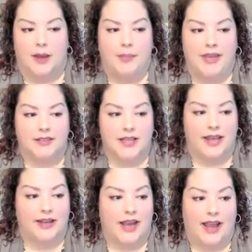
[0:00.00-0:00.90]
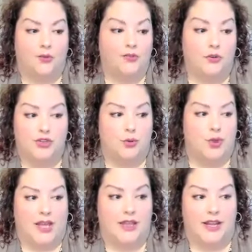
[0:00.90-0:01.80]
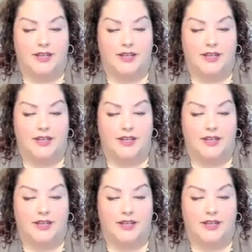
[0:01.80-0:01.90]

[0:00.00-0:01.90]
That being said, I also do think that